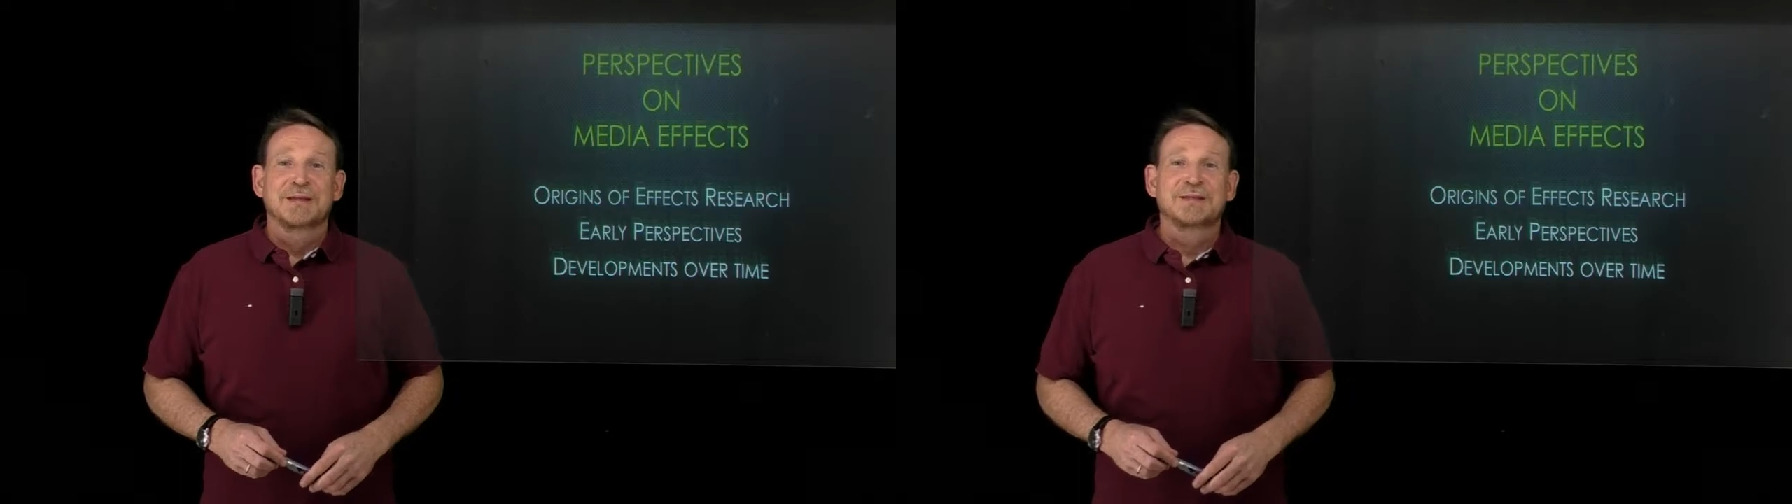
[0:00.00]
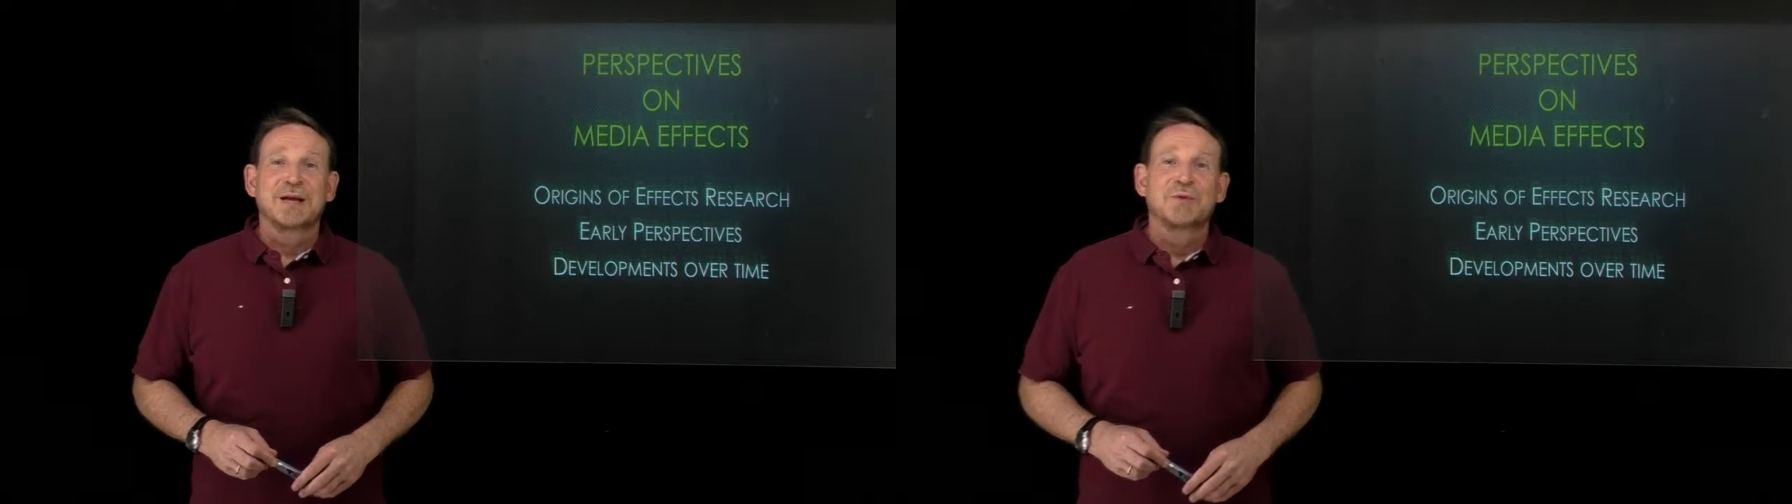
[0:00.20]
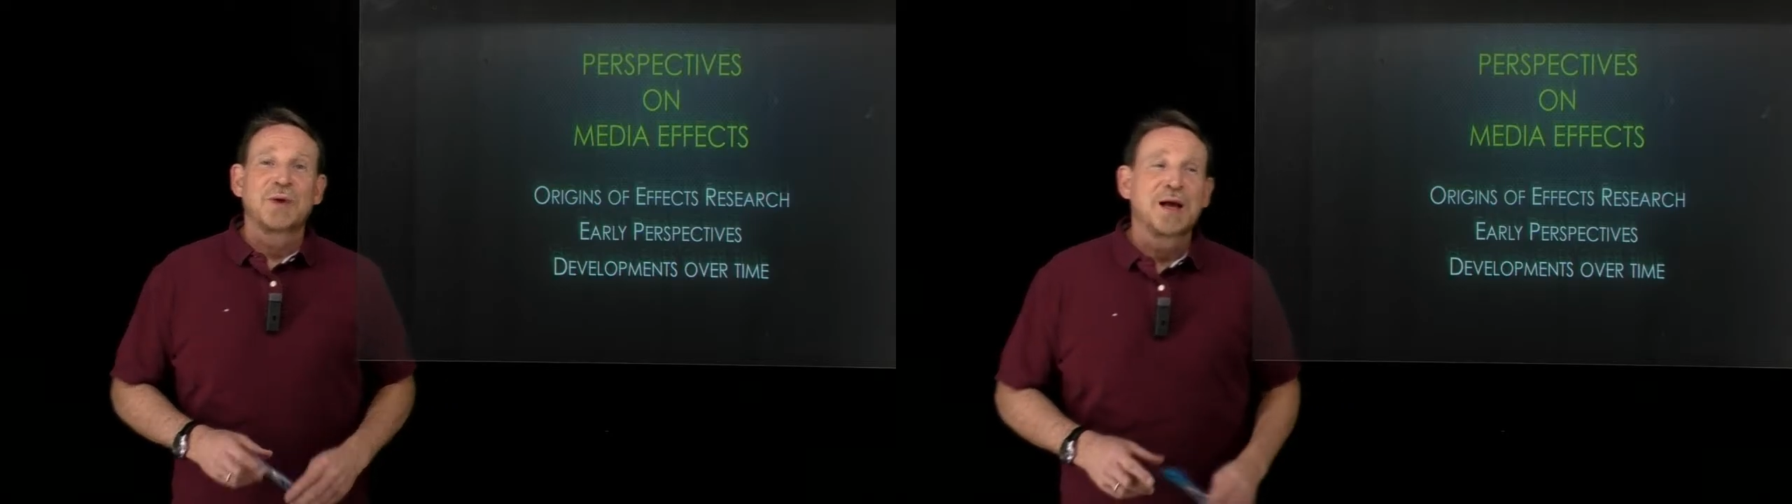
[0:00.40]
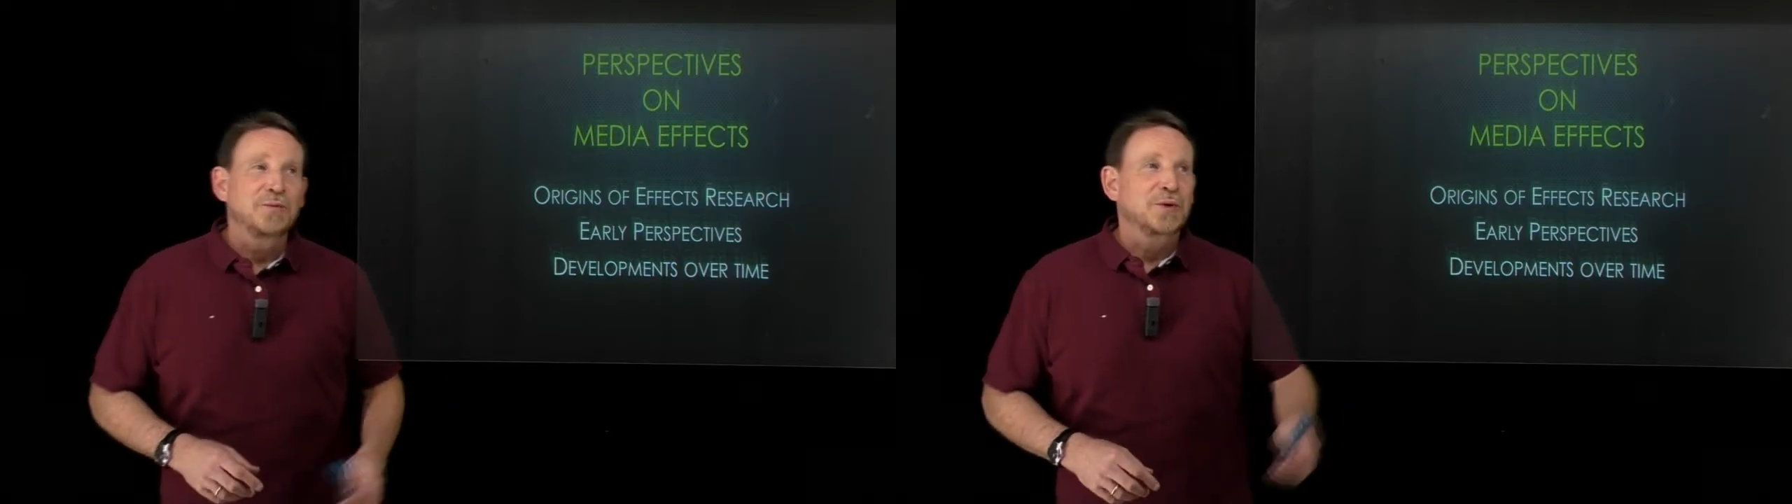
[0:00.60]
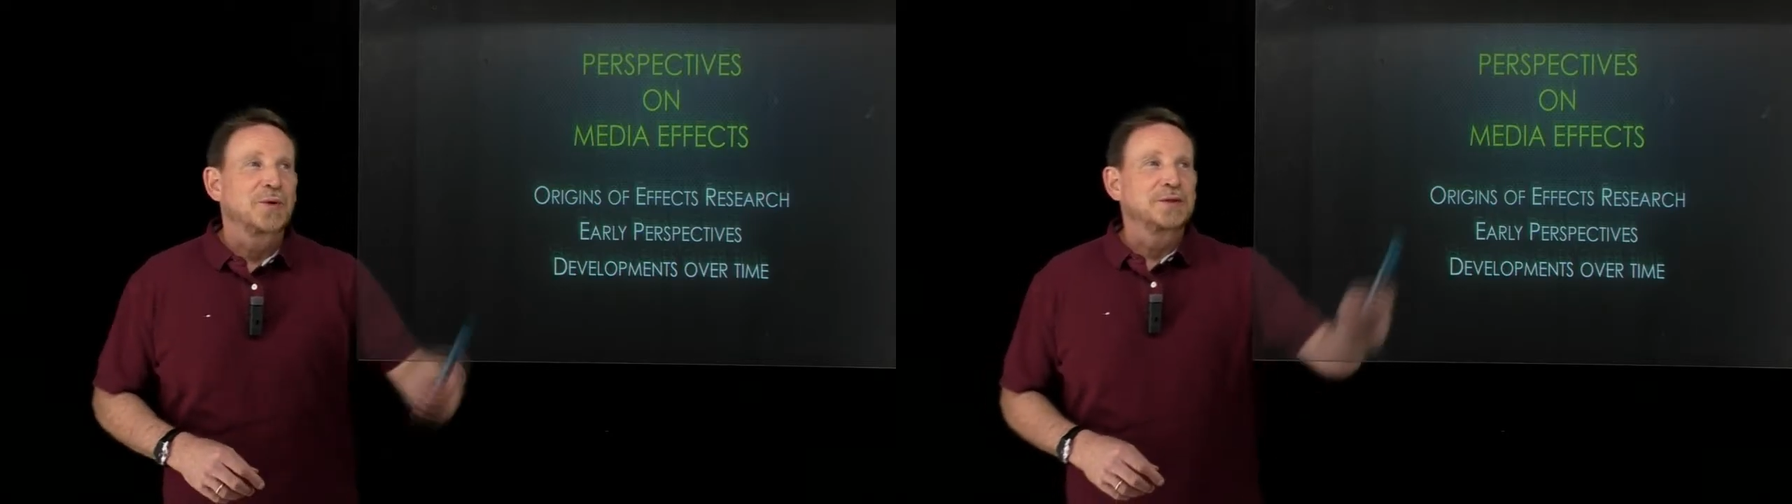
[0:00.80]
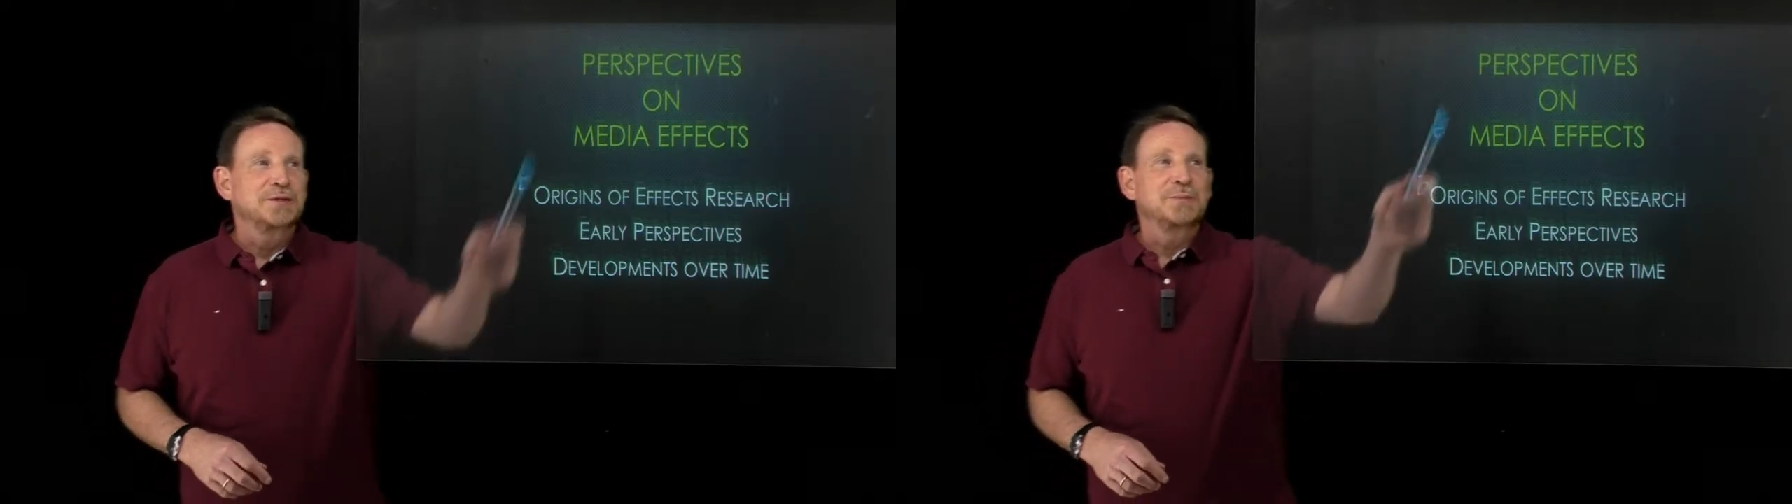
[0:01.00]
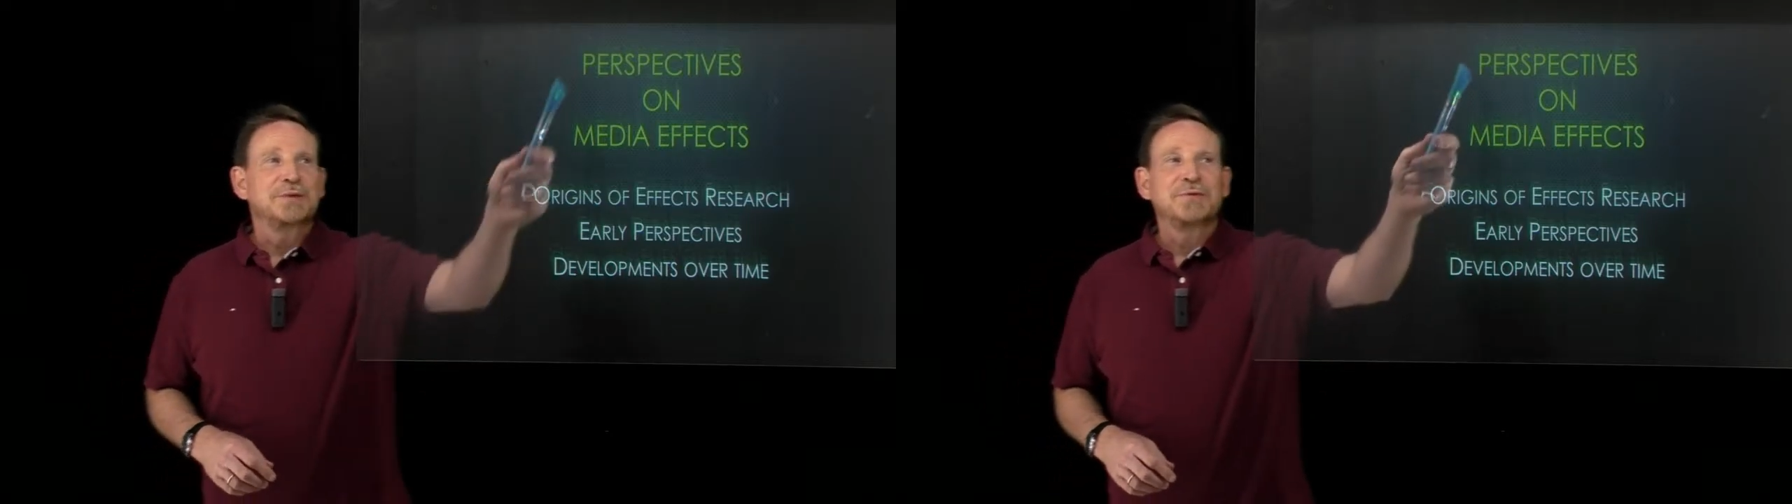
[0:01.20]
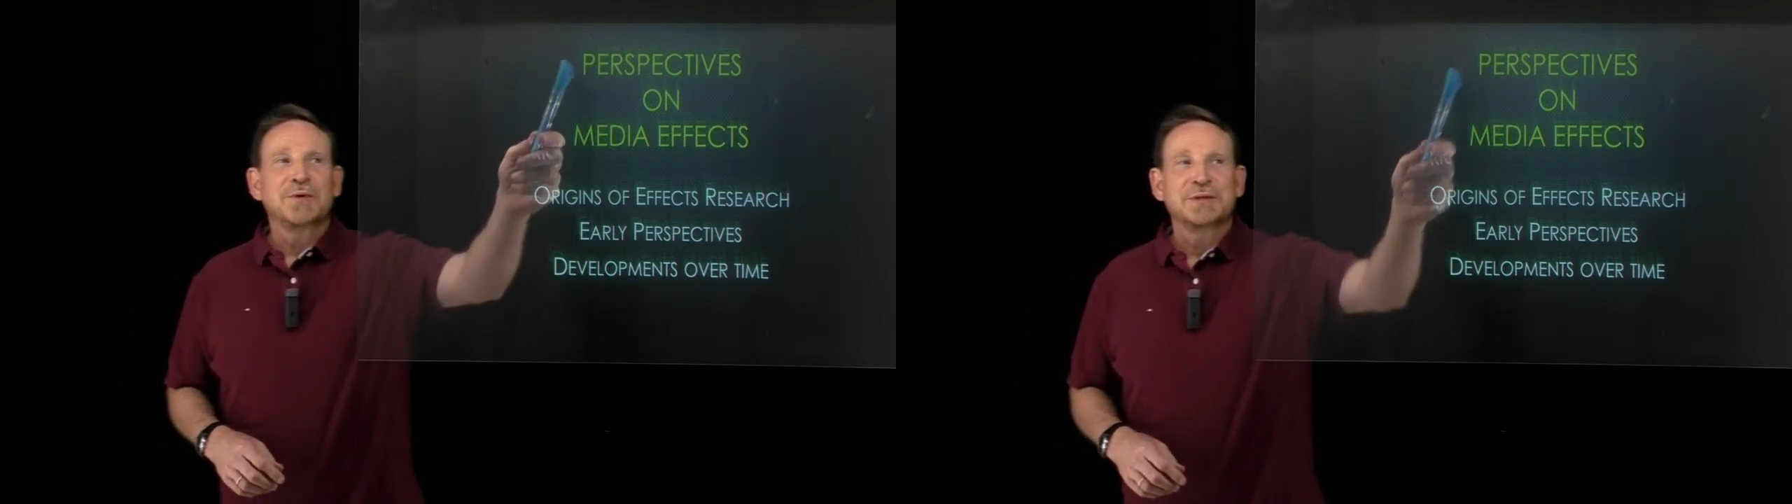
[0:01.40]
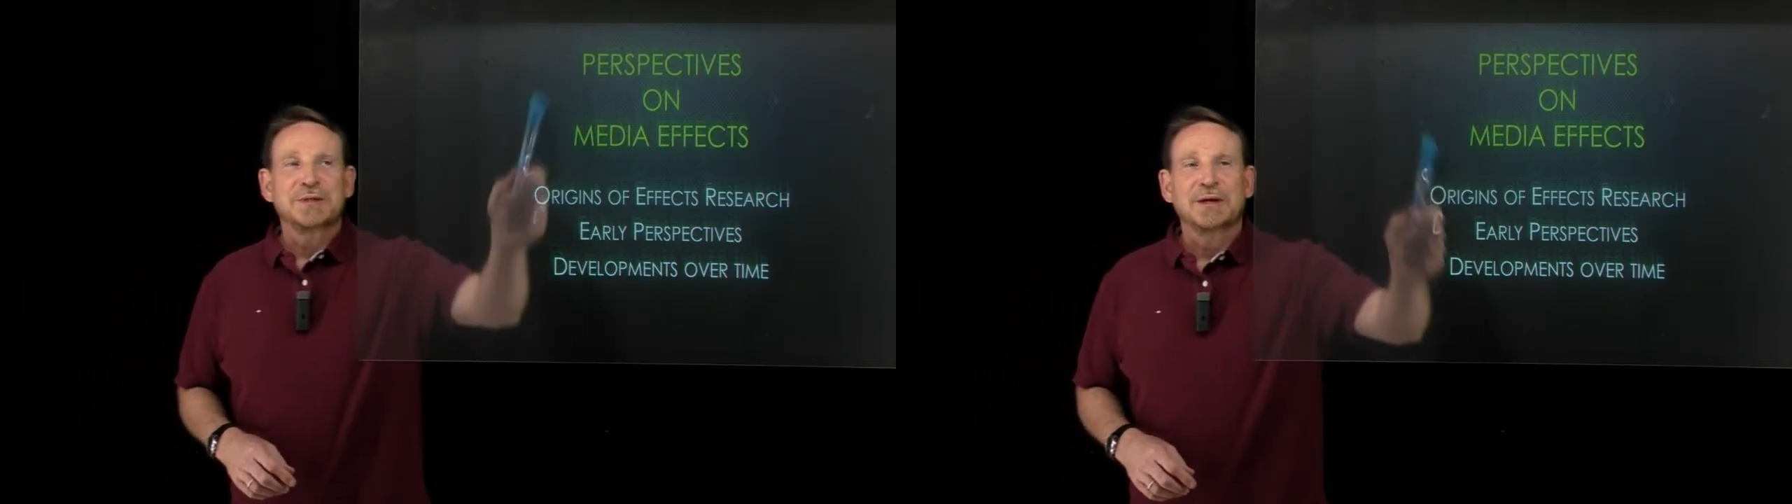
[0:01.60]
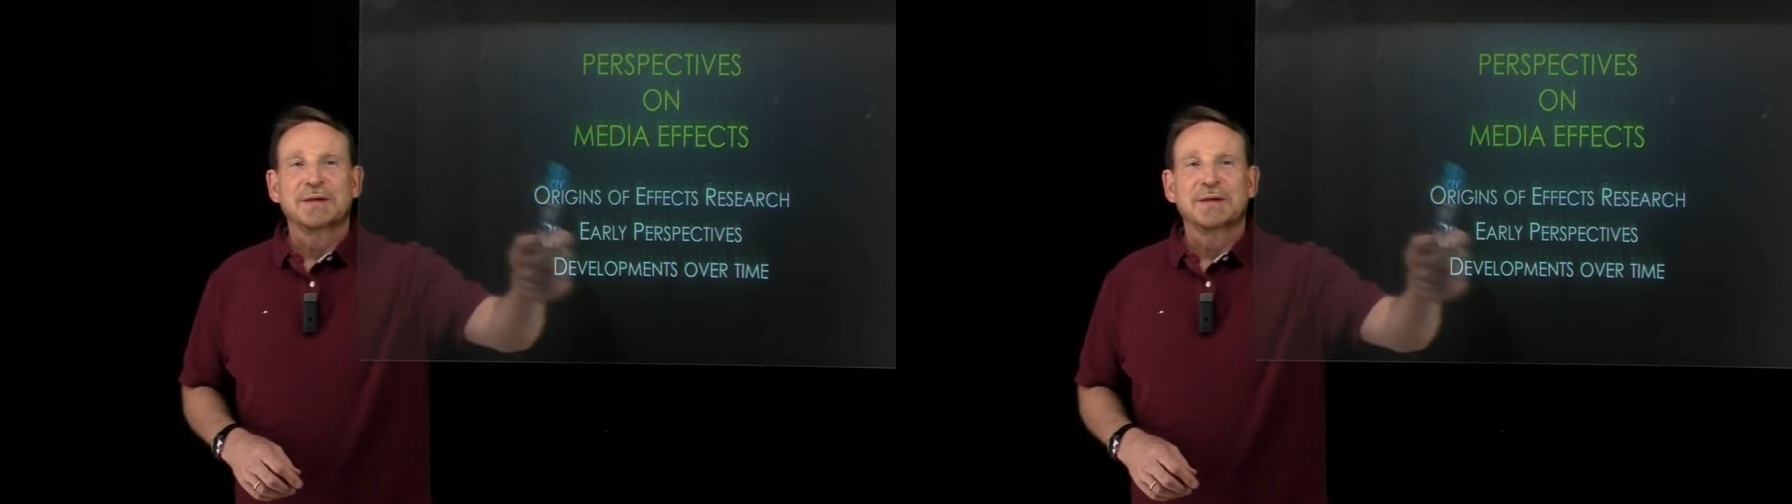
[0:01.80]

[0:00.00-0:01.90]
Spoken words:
This time around, we're going to be focusing